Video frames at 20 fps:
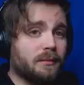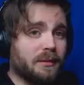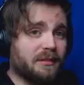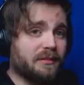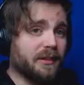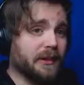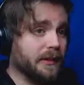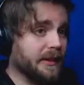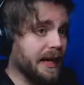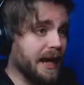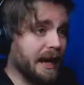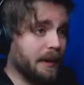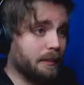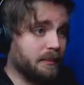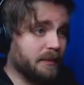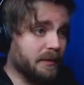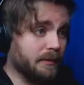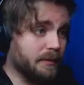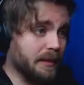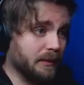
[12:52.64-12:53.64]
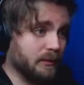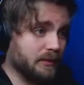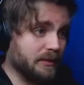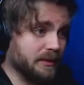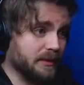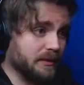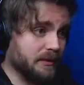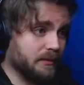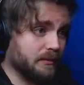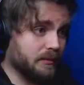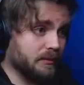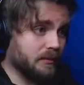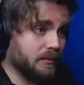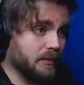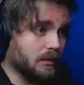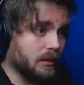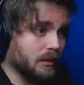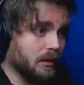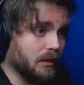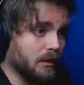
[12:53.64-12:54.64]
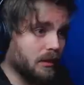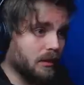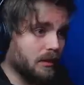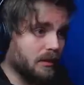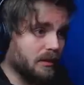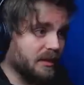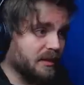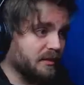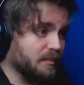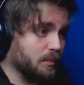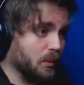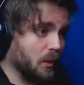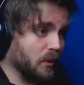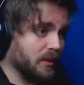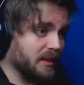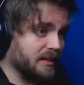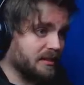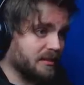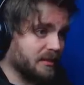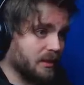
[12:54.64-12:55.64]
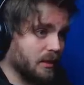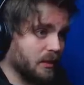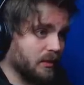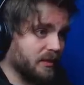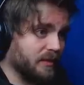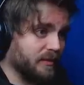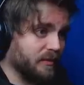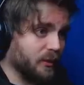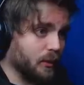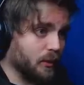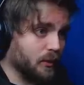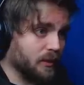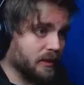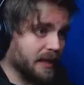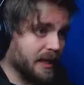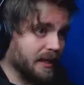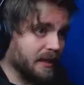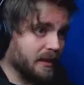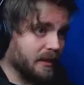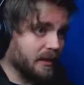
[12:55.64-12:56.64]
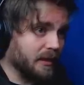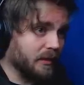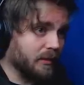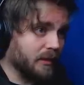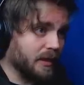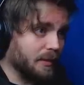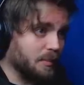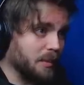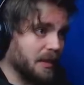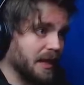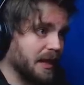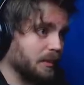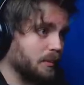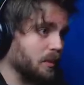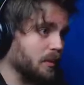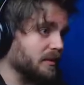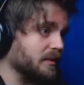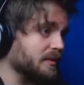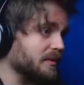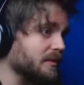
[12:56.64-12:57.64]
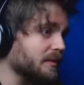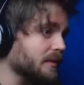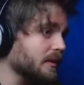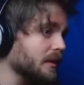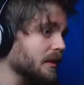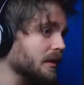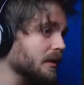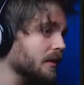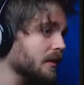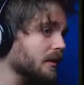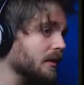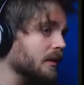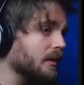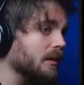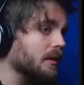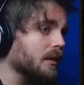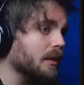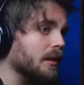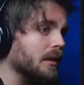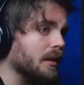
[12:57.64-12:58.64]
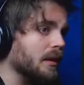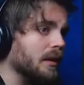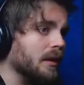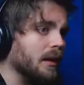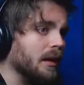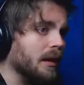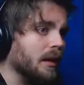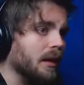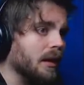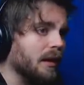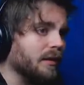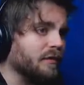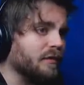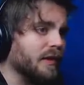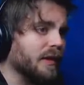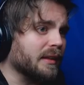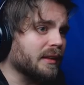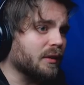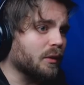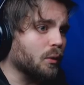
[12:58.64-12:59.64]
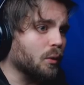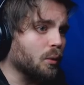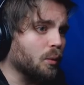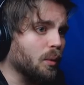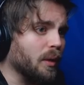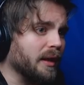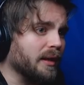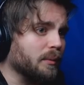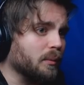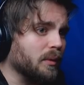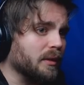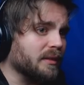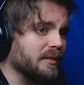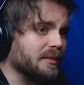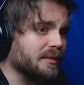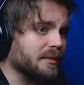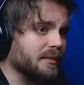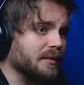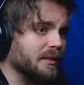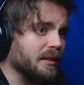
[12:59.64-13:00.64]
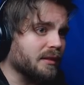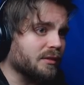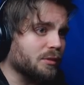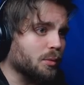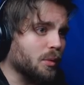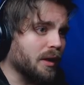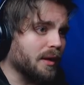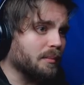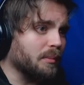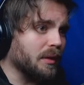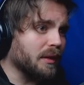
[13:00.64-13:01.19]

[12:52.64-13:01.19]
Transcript: to be very happy about it. There's bodies on the floor again. Are there any black ones? Uh, I think there were white ones. There's a white